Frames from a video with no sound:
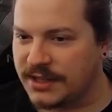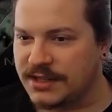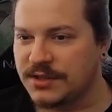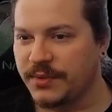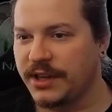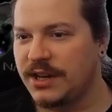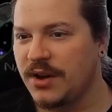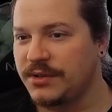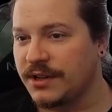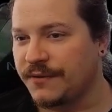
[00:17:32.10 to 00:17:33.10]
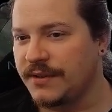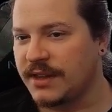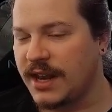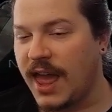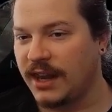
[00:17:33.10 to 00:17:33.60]
this is really no
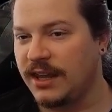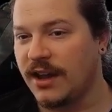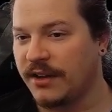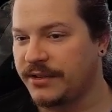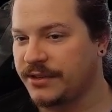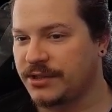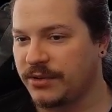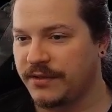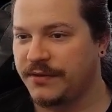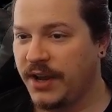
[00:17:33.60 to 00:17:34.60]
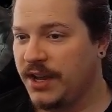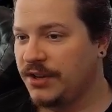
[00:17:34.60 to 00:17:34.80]
different than any other sort of